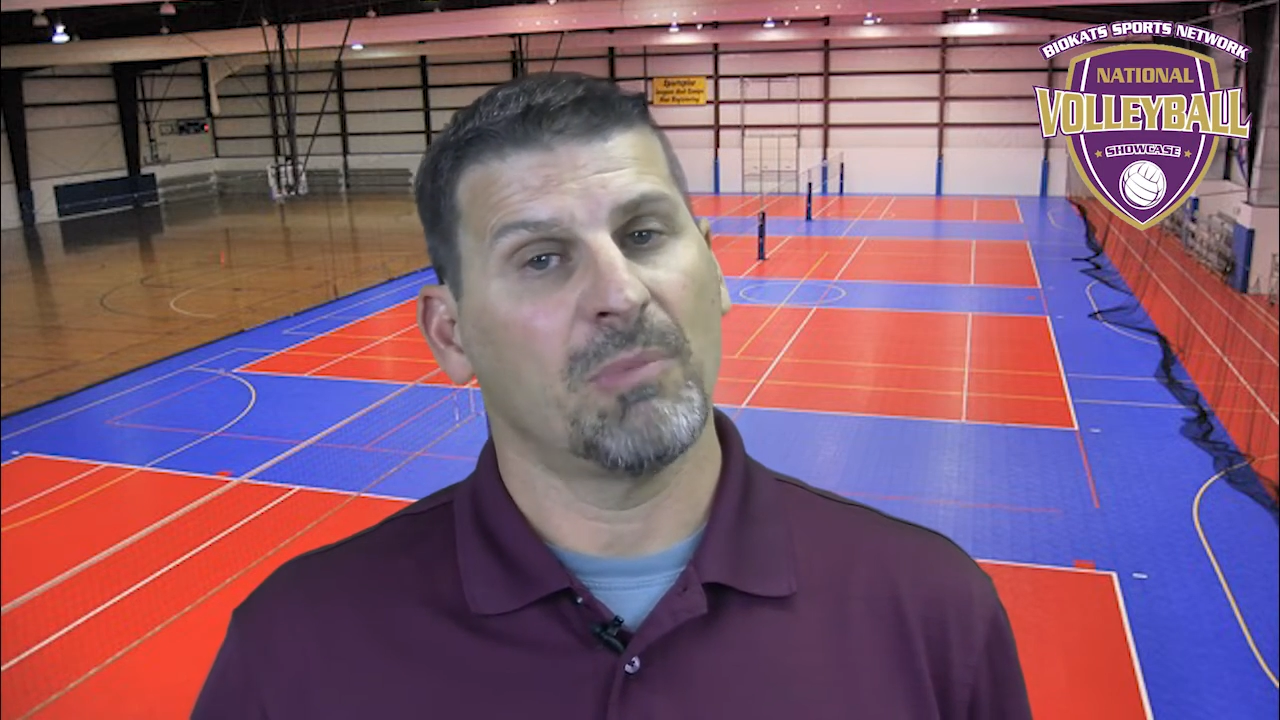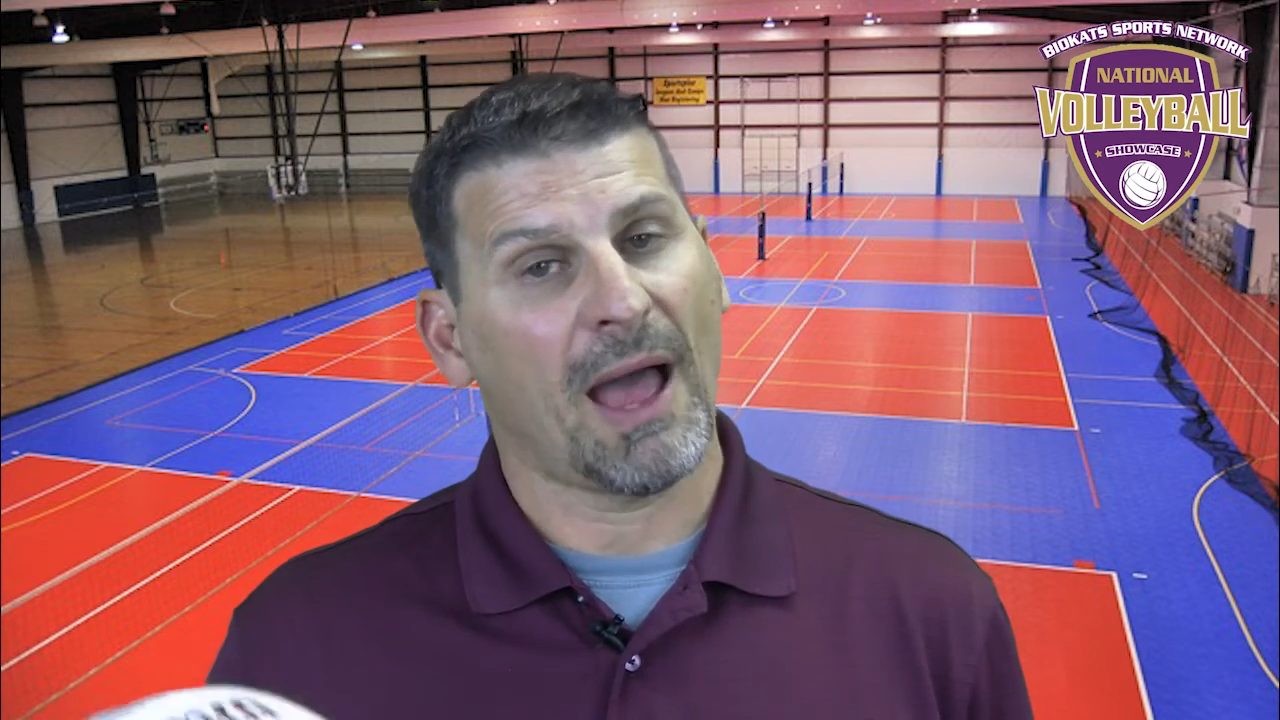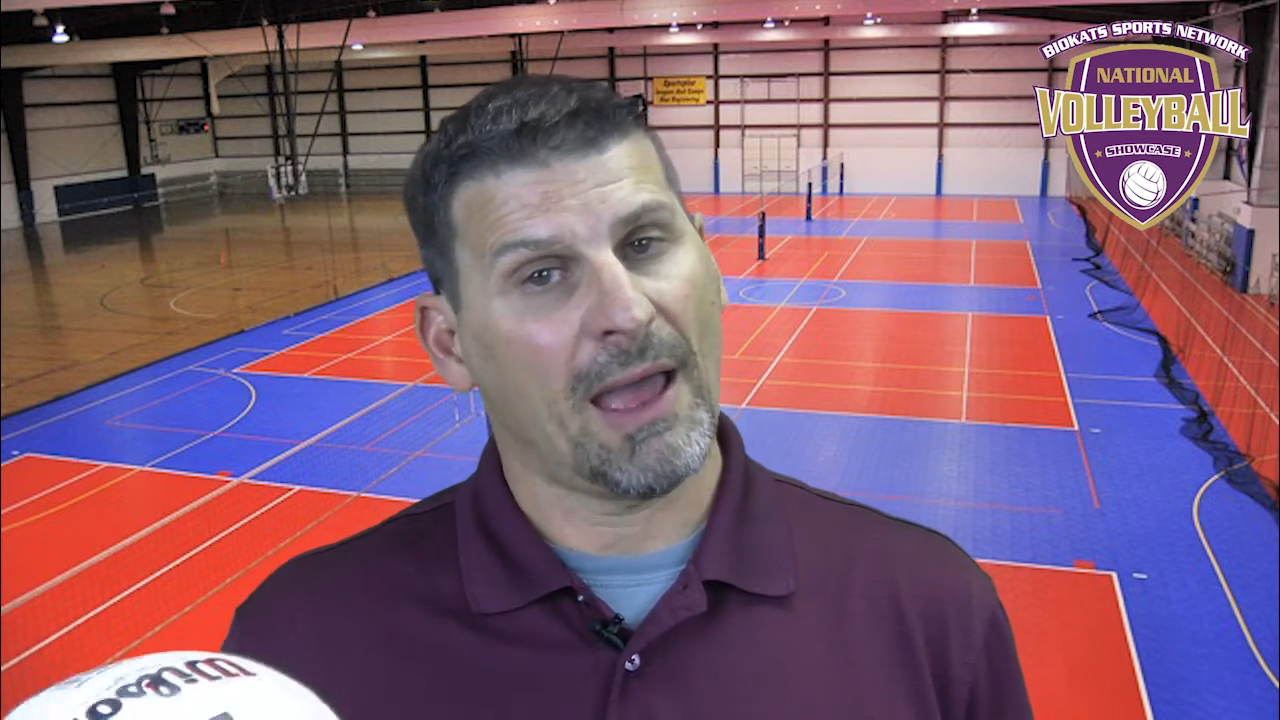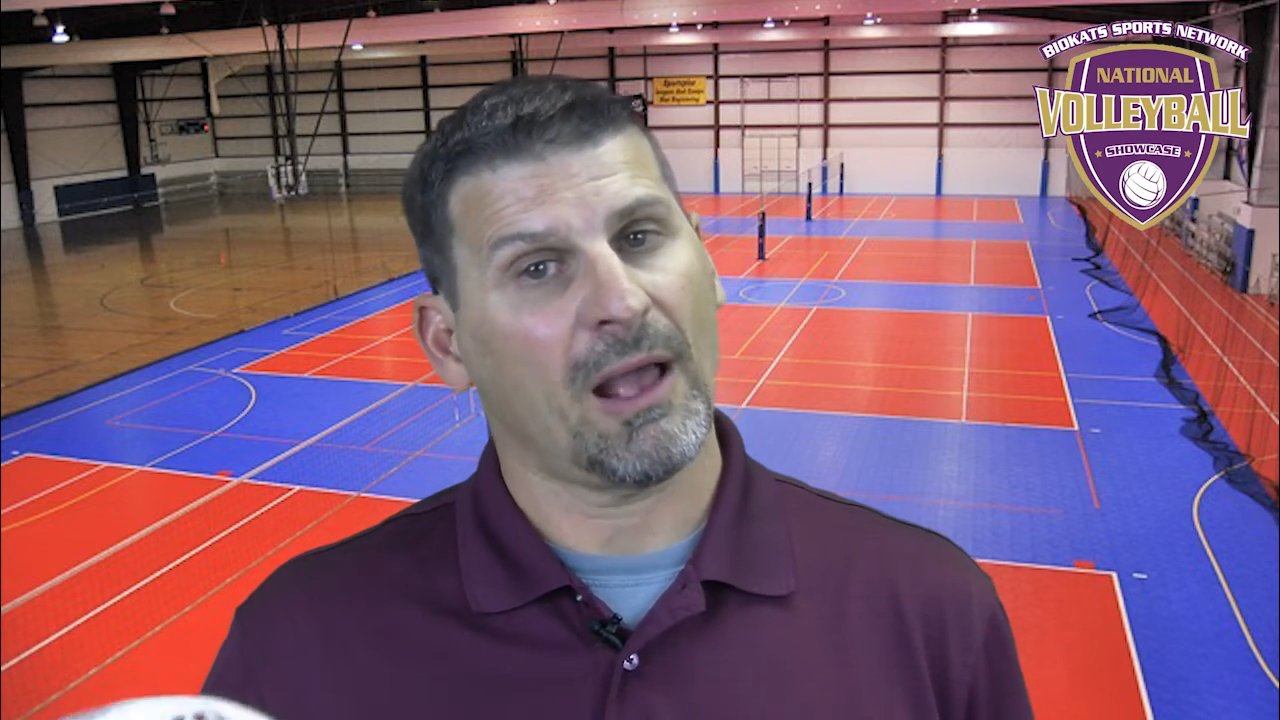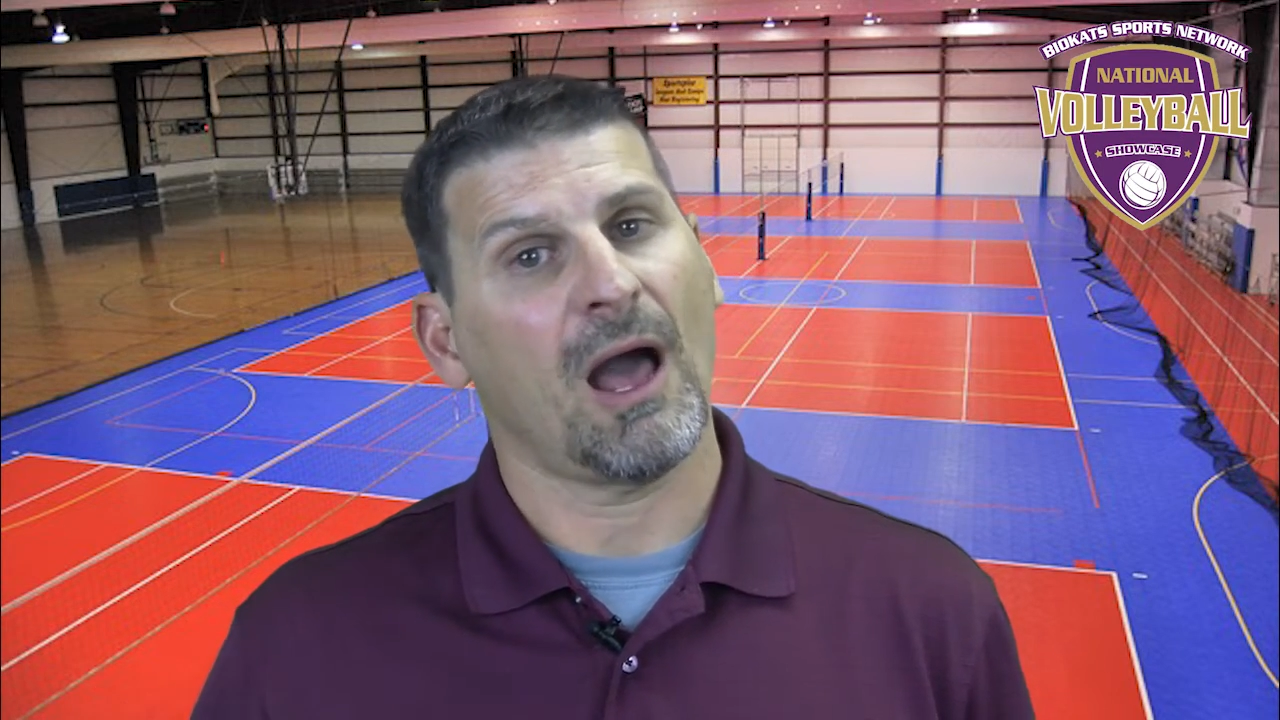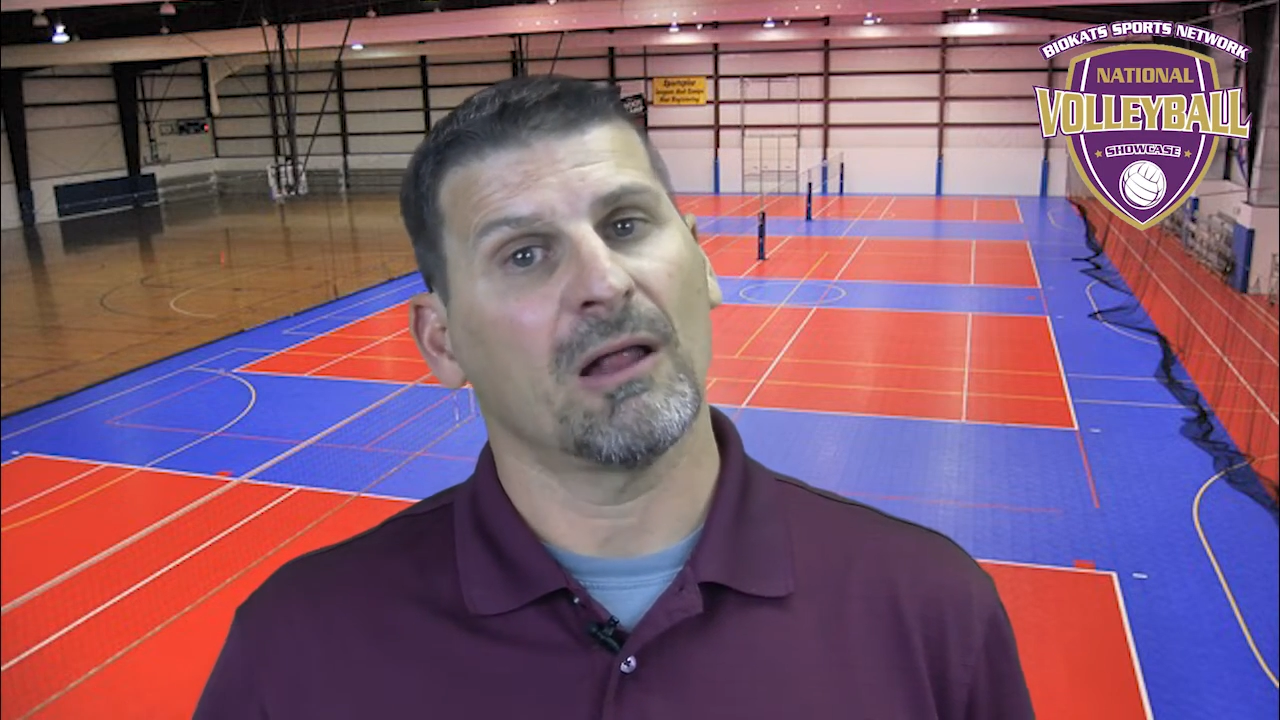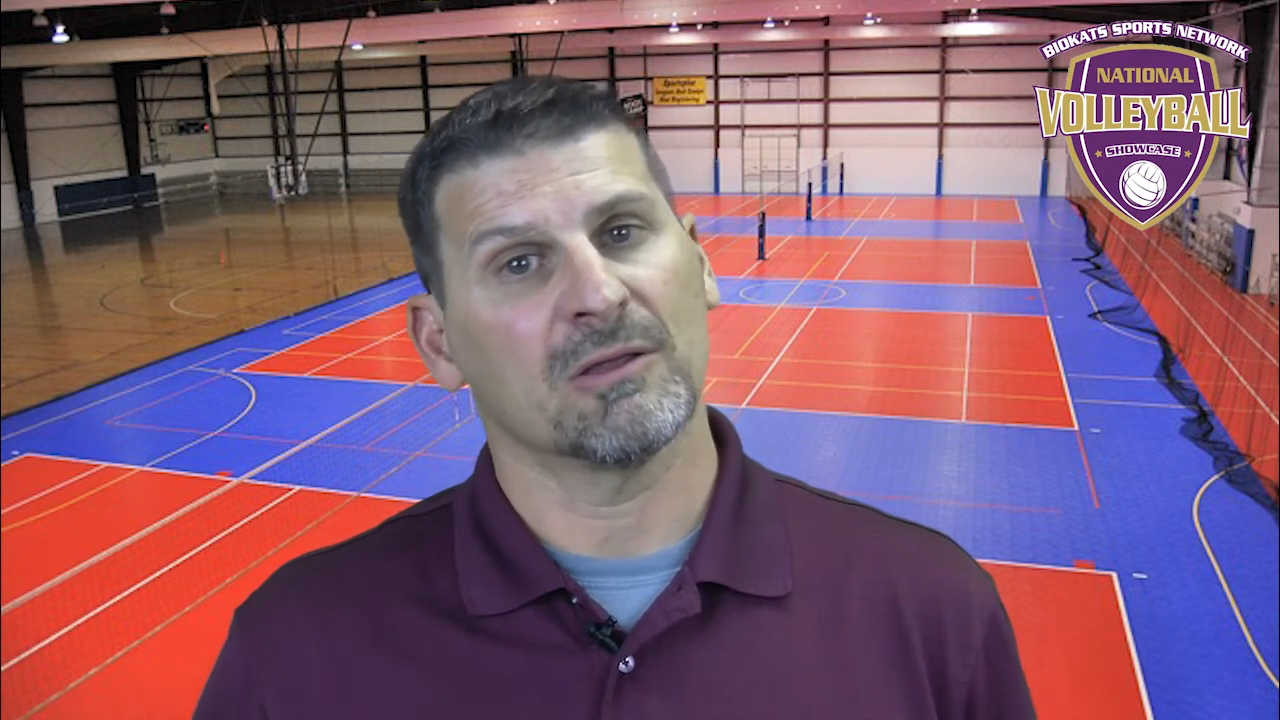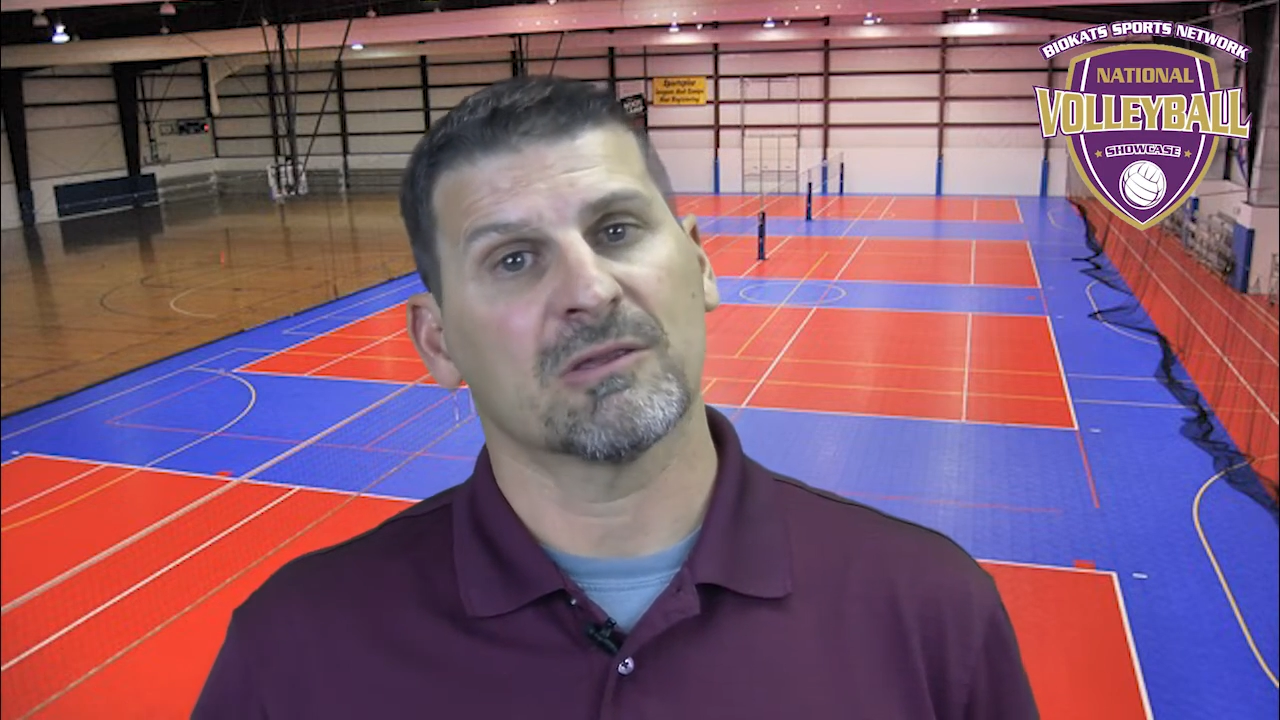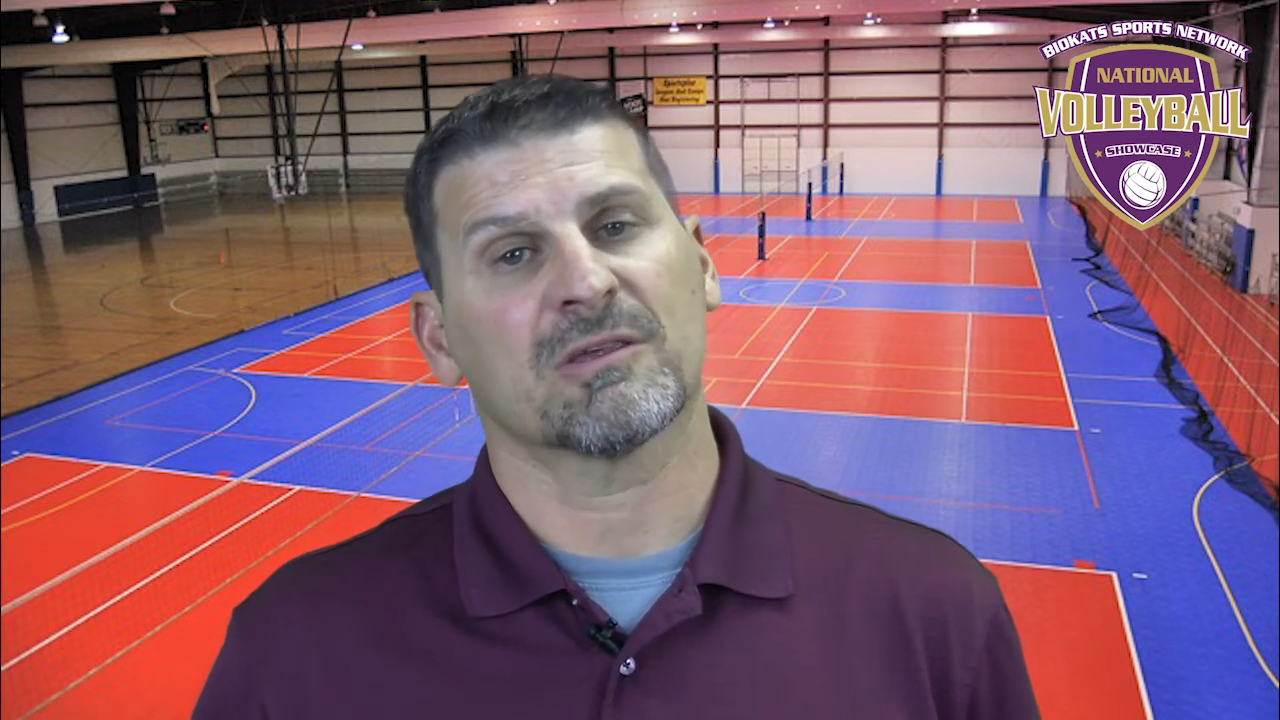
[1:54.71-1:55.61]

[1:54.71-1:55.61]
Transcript: by a college